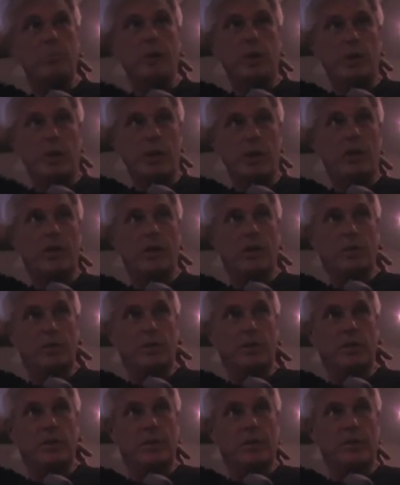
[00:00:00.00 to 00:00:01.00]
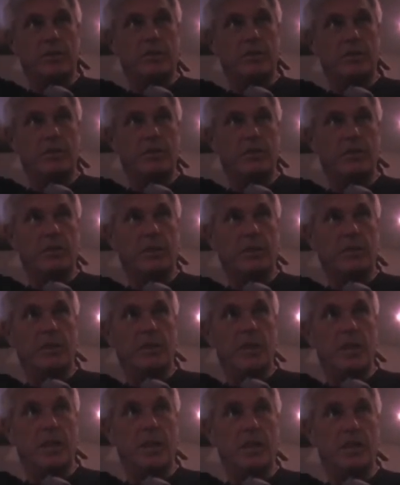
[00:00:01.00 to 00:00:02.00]
pericardium is attached to C6,
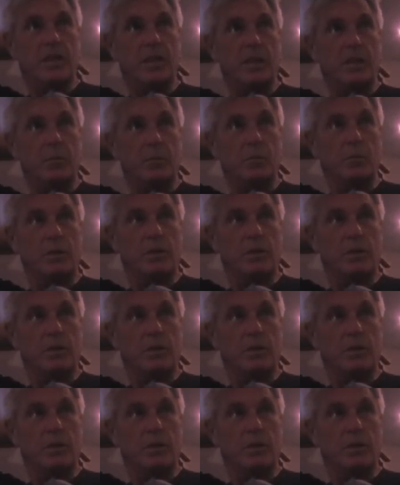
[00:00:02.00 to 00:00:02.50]
they end up